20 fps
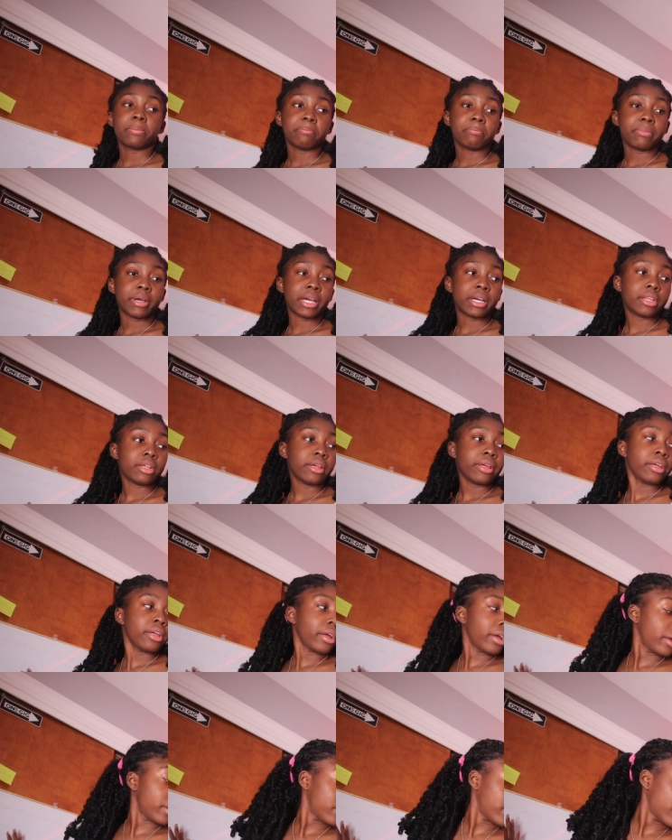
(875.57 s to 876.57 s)
I'm about to
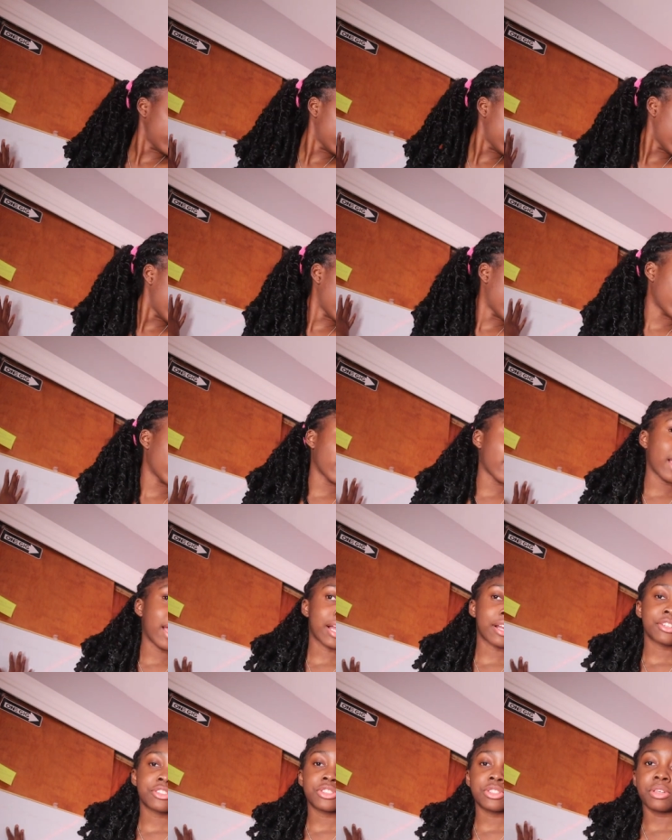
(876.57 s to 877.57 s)

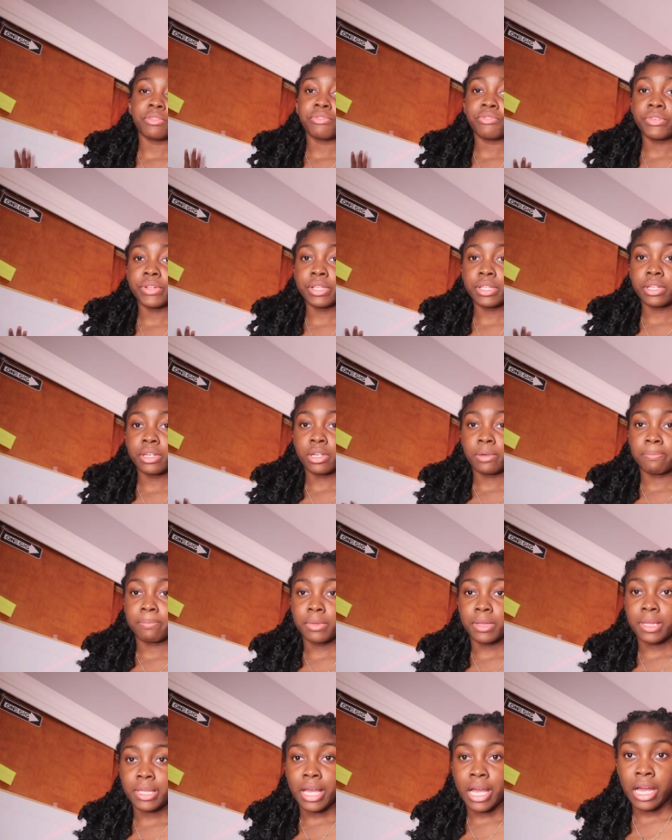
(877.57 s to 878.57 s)
actually fill it up
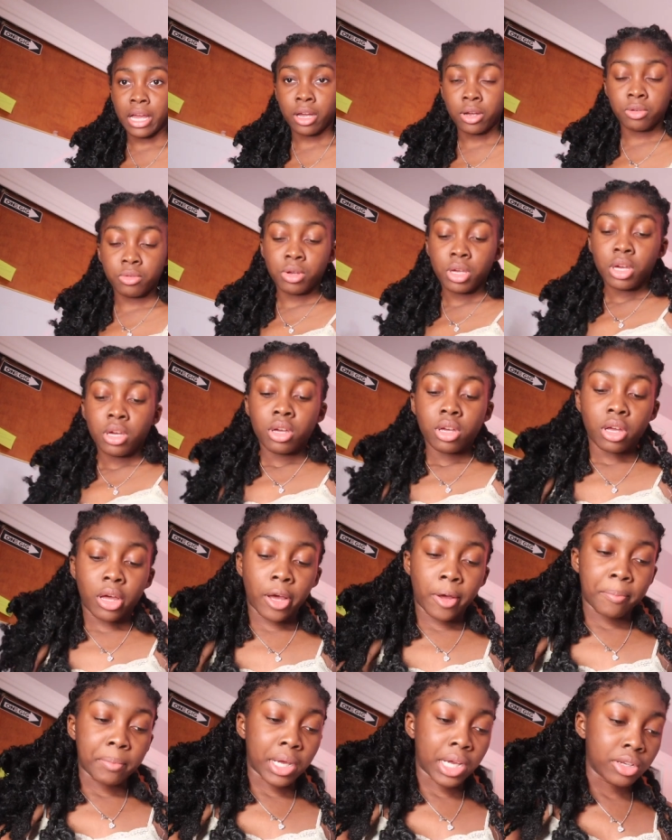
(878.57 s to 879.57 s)
now.
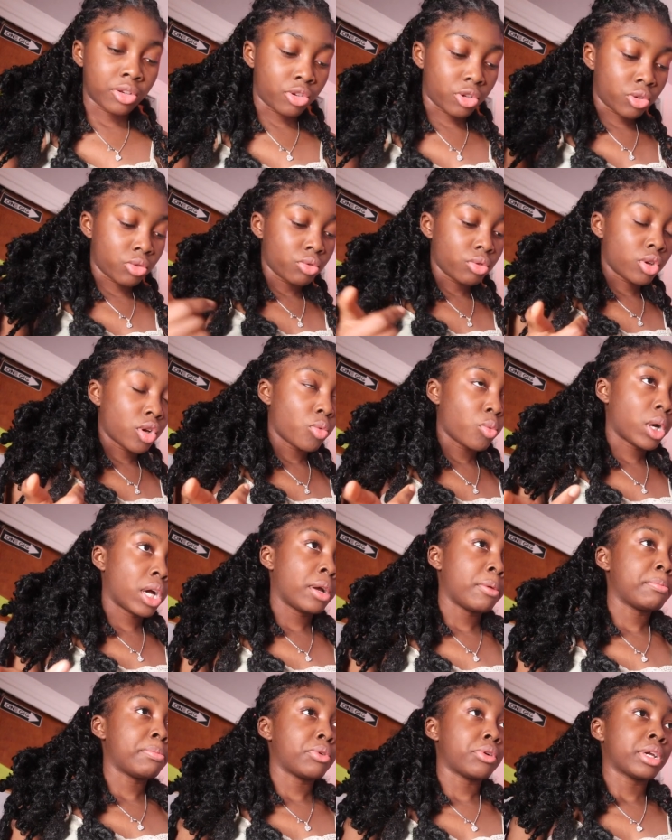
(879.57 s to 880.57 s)
Um, I don't know what
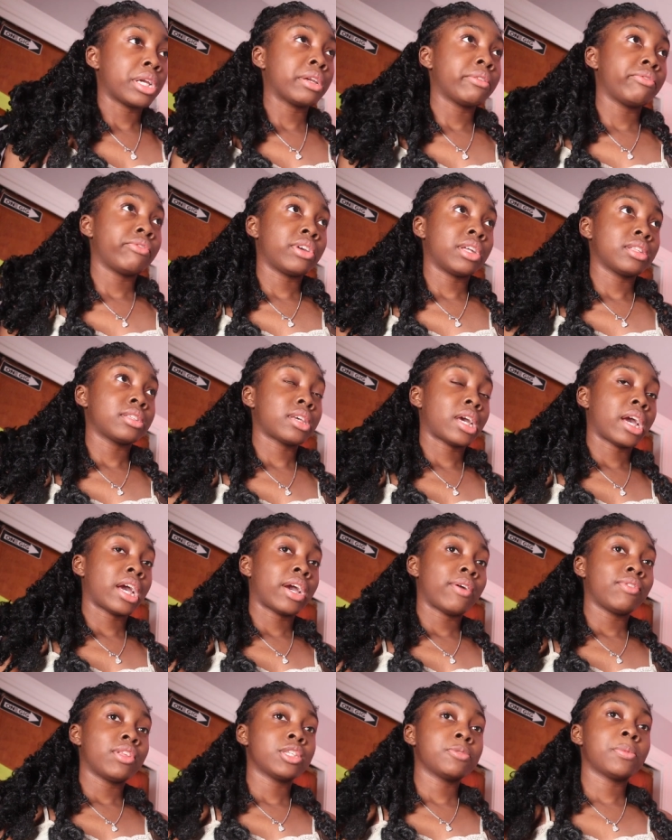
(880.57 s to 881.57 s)
important events I
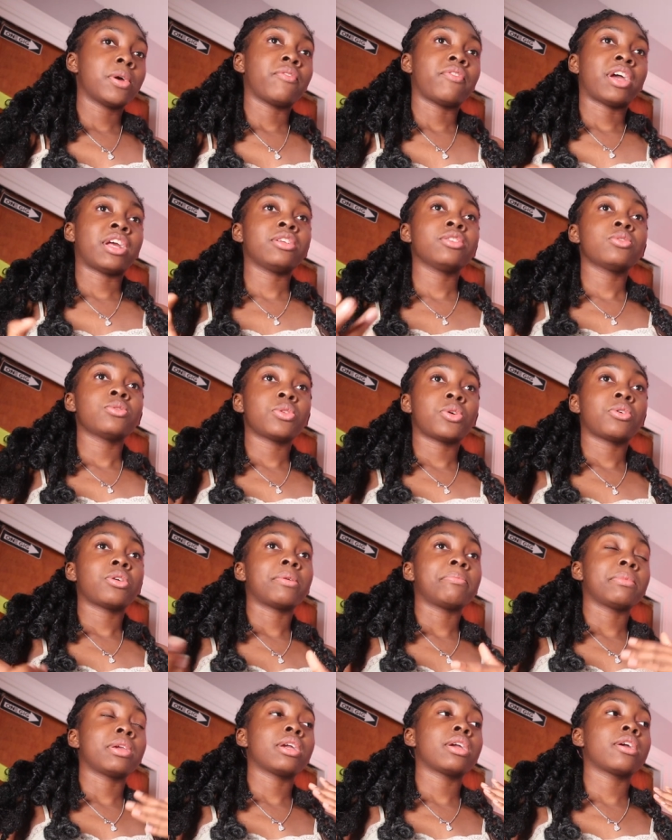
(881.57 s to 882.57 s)
have this month. I just know
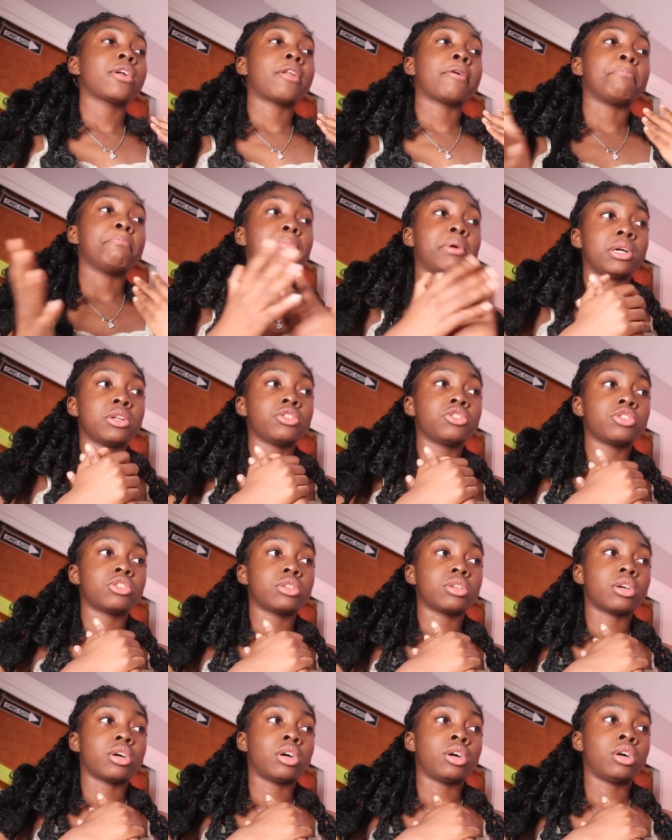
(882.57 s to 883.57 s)
I'm getting a
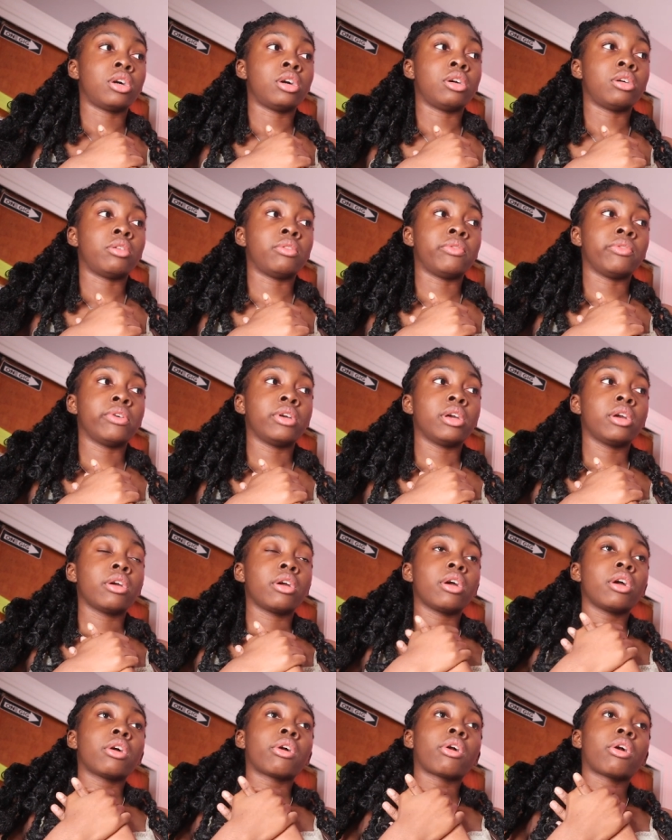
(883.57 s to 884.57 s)
bunch of
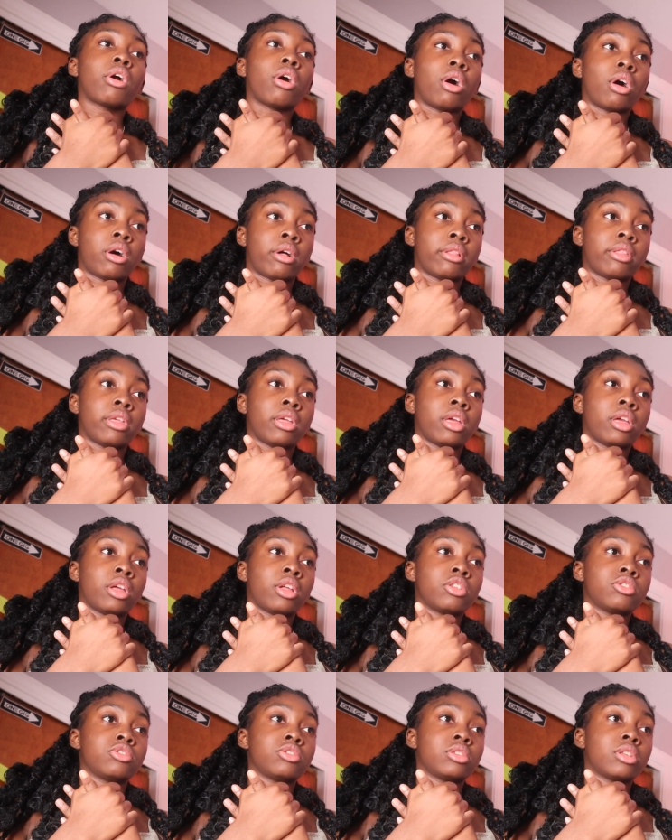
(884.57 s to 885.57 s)

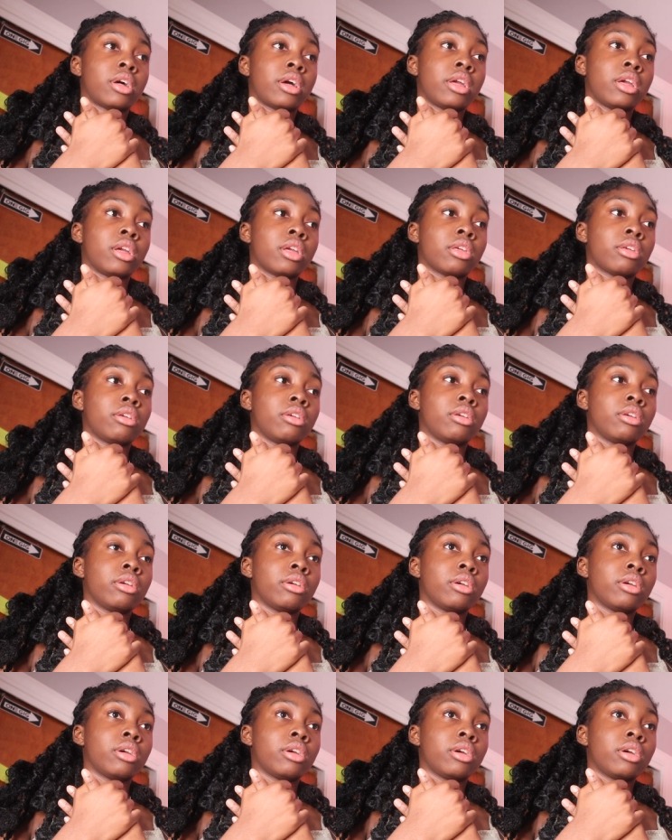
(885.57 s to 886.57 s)
college, like,
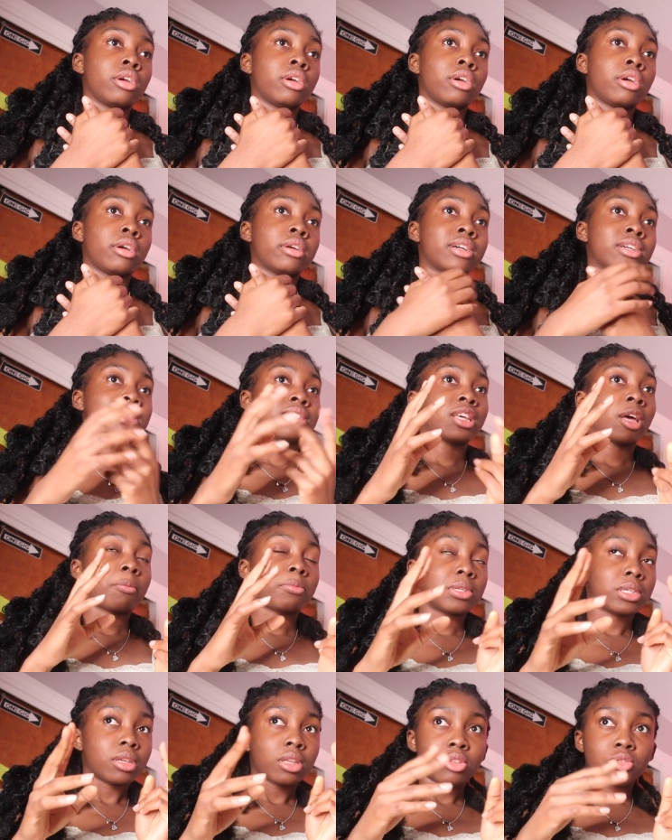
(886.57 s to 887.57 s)

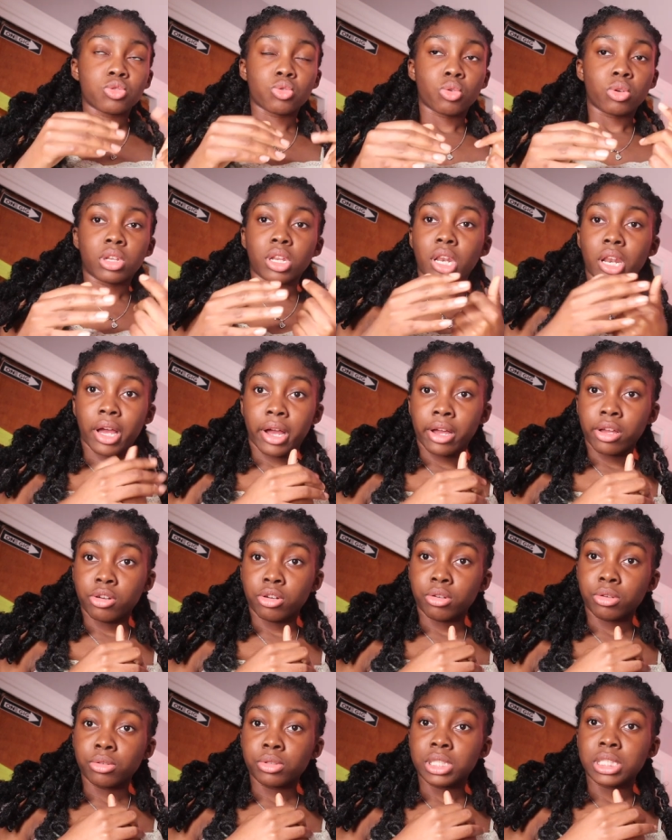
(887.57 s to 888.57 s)
acceptance or
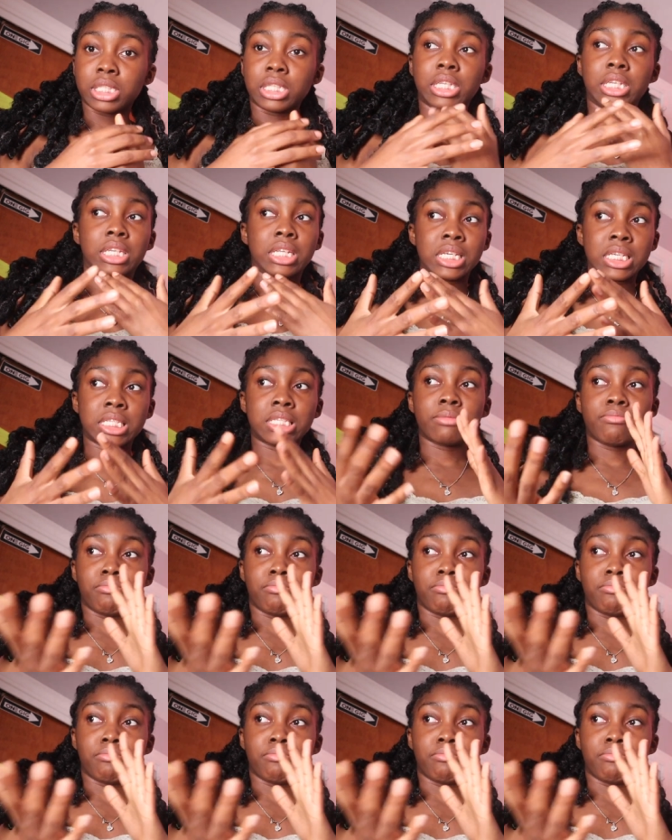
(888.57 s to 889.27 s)
denials this